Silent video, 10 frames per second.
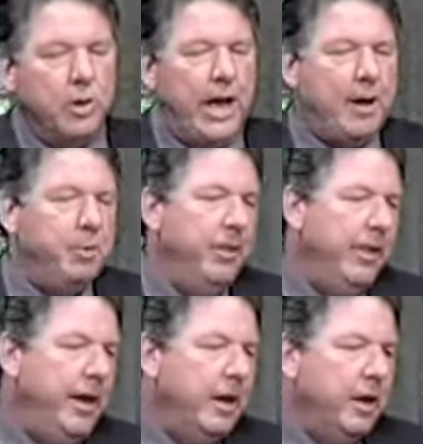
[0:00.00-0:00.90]
What happened
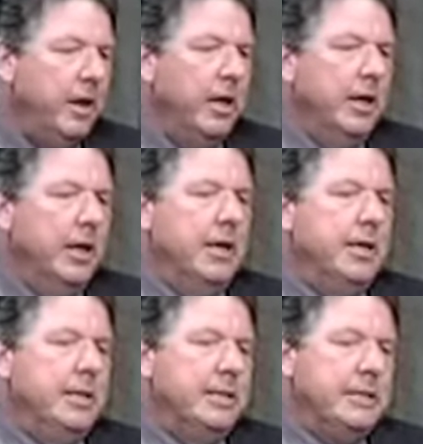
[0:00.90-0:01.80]
there
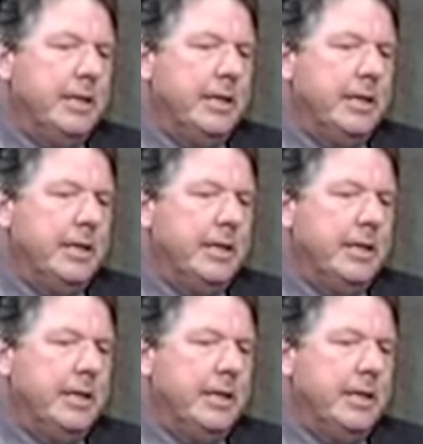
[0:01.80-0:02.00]
is